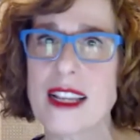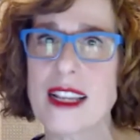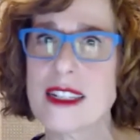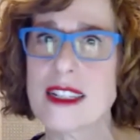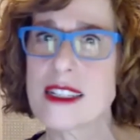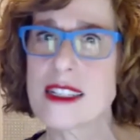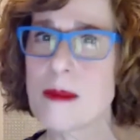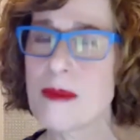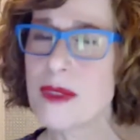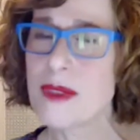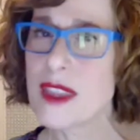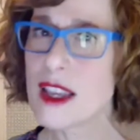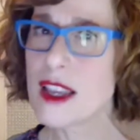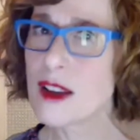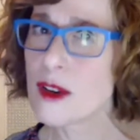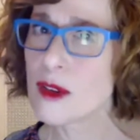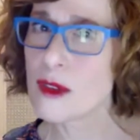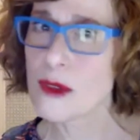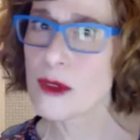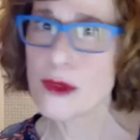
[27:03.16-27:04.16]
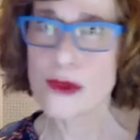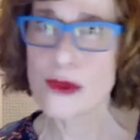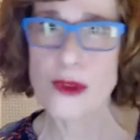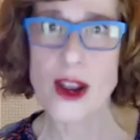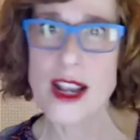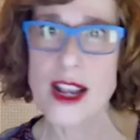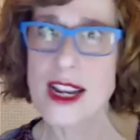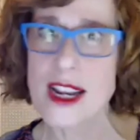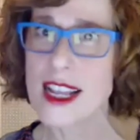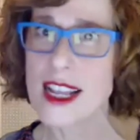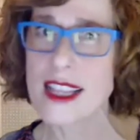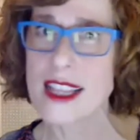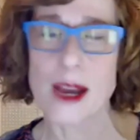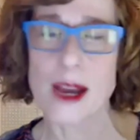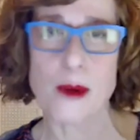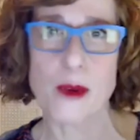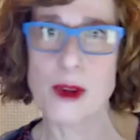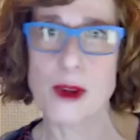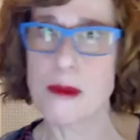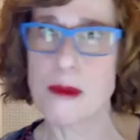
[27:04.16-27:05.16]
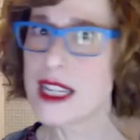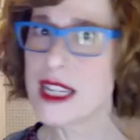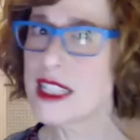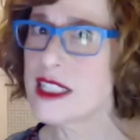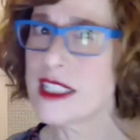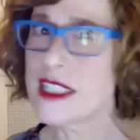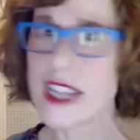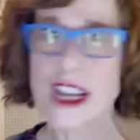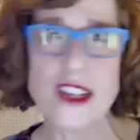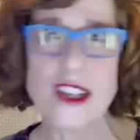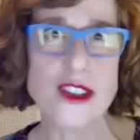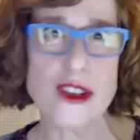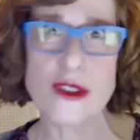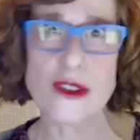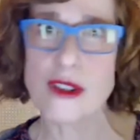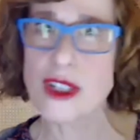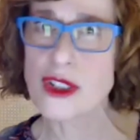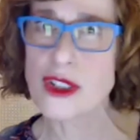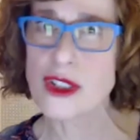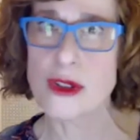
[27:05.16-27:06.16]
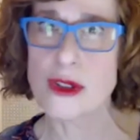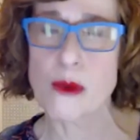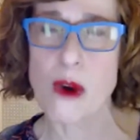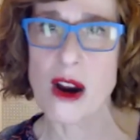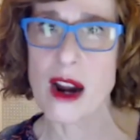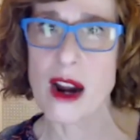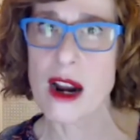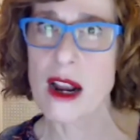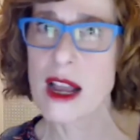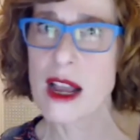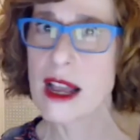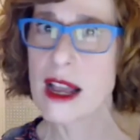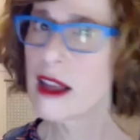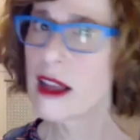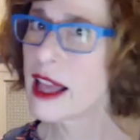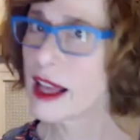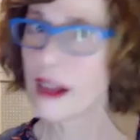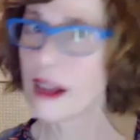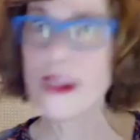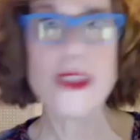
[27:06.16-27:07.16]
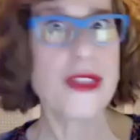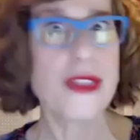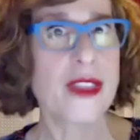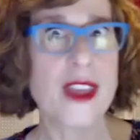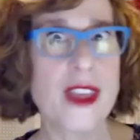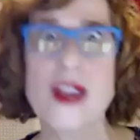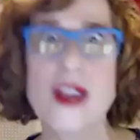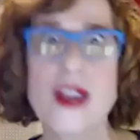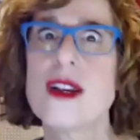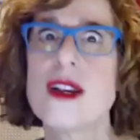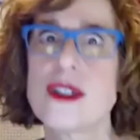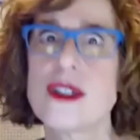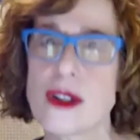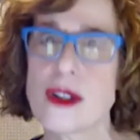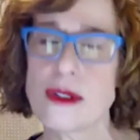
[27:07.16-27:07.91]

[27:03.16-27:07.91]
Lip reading: something frightening that would be dangerous to our health. So